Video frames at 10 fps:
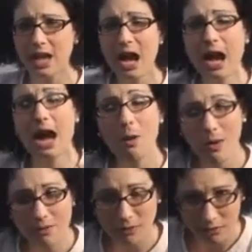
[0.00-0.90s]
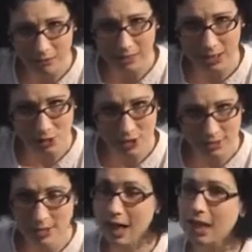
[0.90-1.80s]
However, like I just
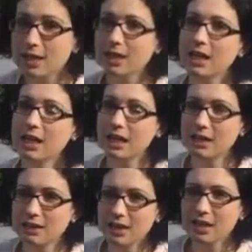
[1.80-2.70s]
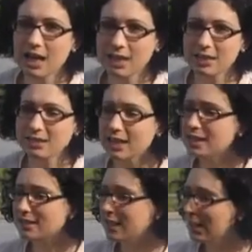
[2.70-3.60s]
said, in the United
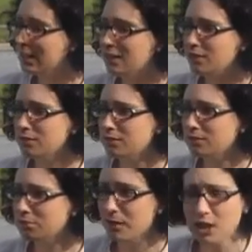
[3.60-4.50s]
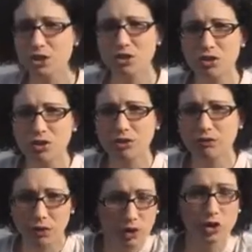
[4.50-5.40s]
States and in major
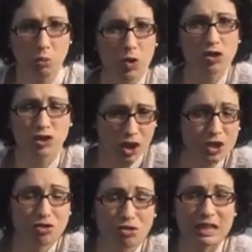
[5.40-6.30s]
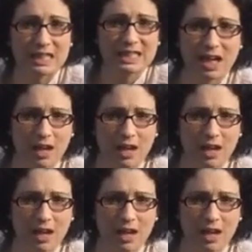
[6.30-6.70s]
first world countries,